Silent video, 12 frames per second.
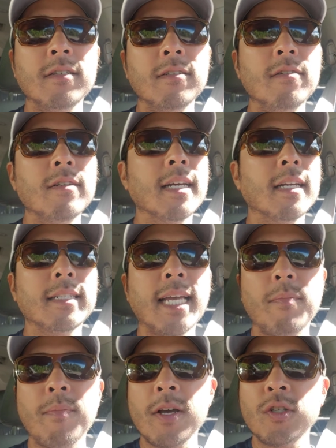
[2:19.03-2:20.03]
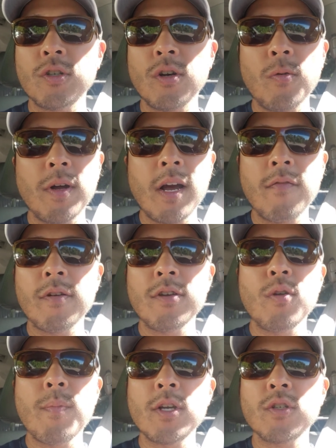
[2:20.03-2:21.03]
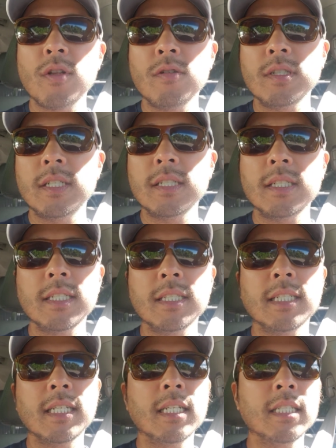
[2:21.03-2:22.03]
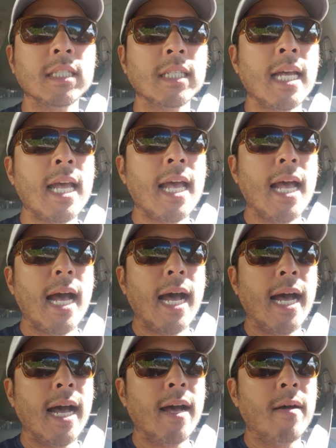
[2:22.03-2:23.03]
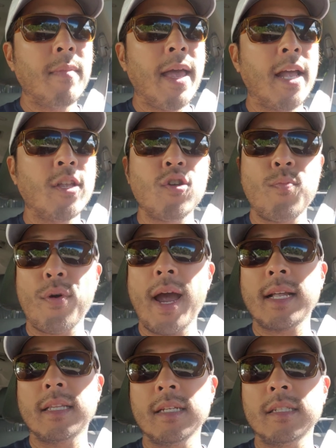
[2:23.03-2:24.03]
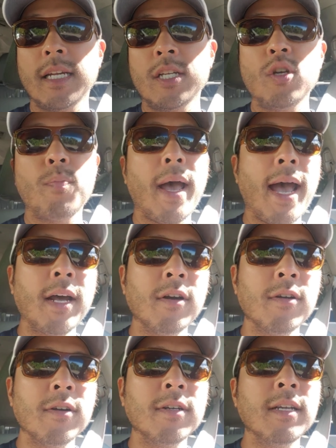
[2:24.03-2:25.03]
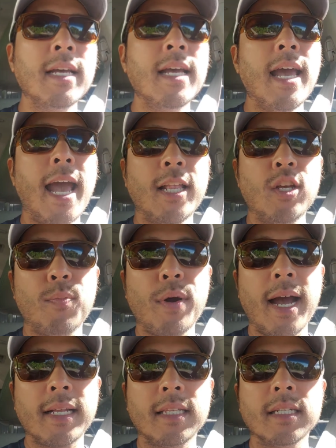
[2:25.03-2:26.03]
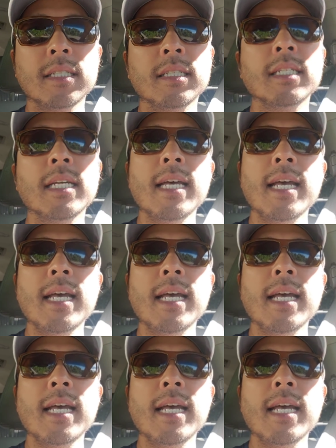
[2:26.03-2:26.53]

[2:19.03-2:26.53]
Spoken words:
You get a tape measure or whatever. You measure those distances, and you practice and you pattern and you practice.